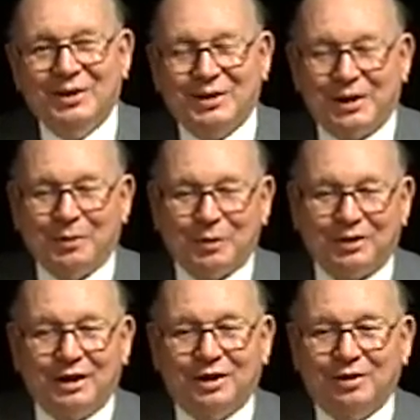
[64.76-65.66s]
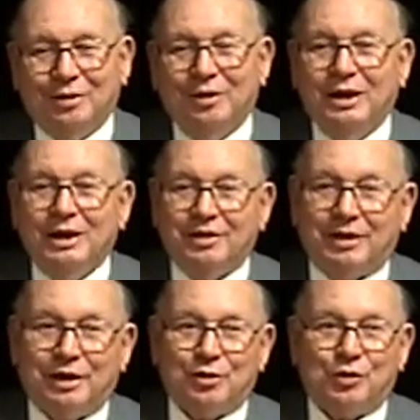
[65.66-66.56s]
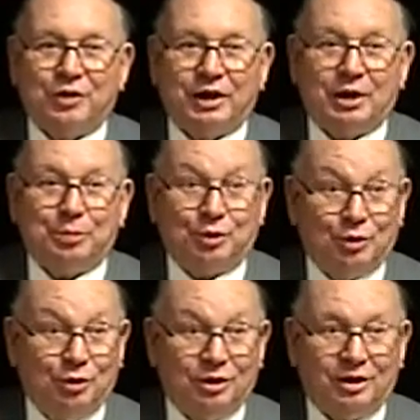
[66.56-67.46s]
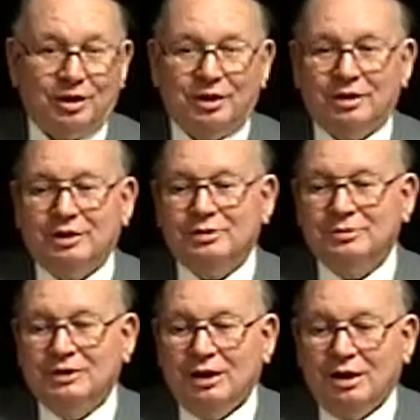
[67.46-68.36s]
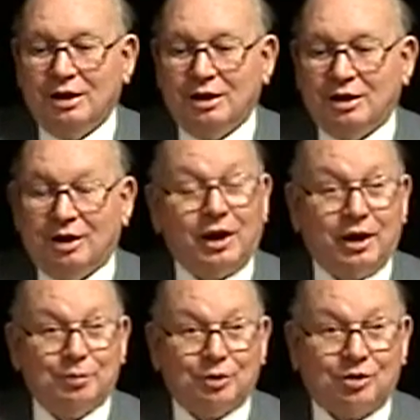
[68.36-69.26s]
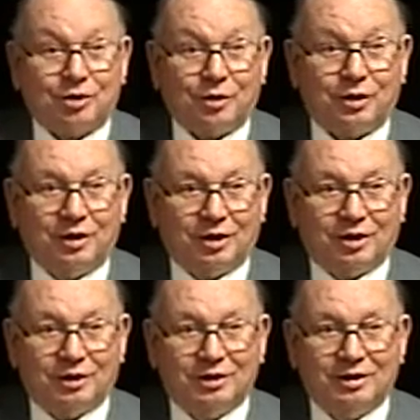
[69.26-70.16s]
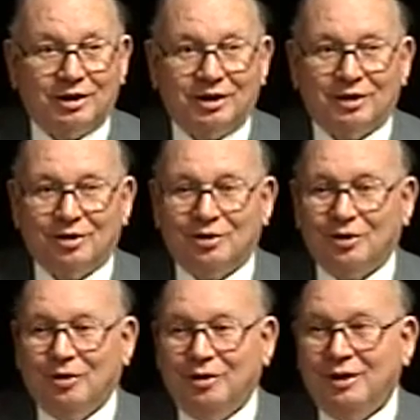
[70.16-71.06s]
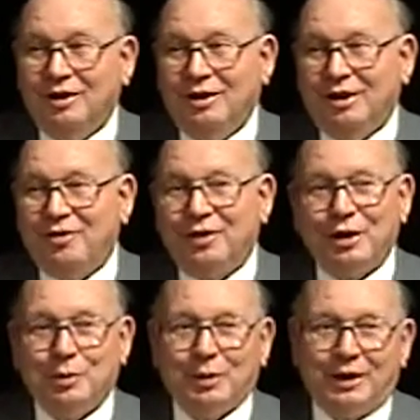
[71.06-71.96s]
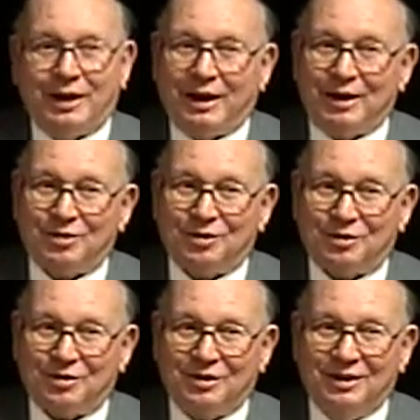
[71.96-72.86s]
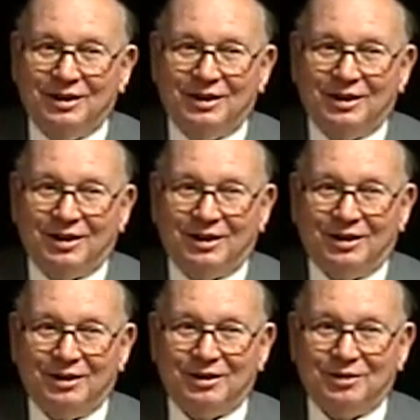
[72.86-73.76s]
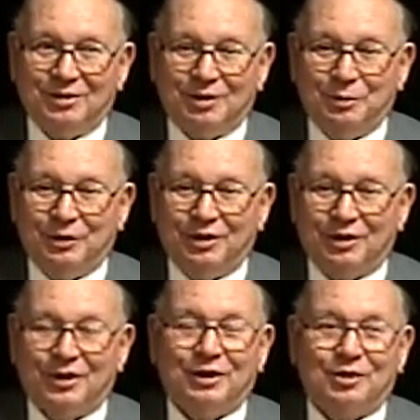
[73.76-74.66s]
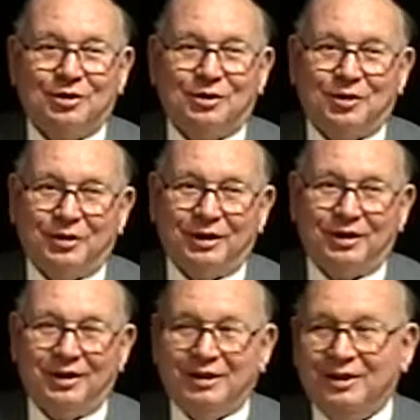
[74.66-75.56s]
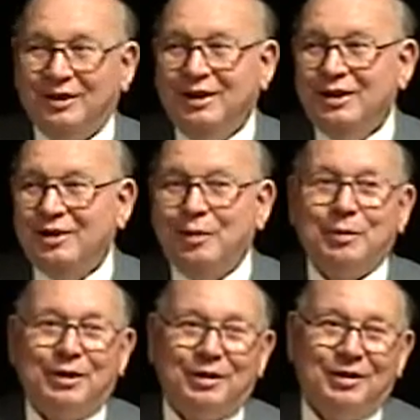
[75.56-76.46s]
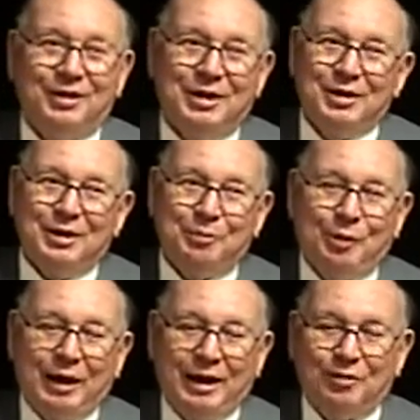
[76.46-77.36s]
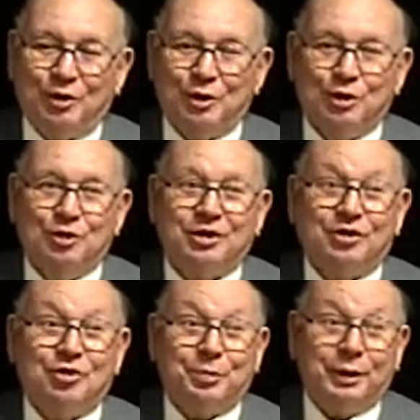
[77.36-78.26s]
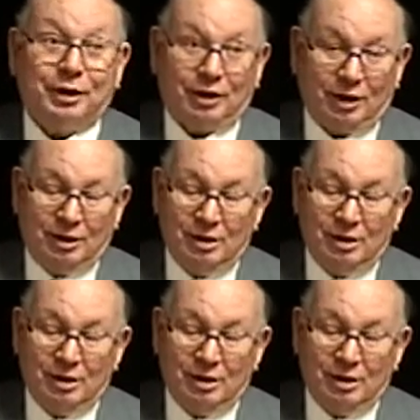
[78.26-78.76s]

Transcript: Okay, well, thank you. Thank you for the opportunity. I am a storyteller, and so if anybody asks to me to tell a story, they better have a good sensibility.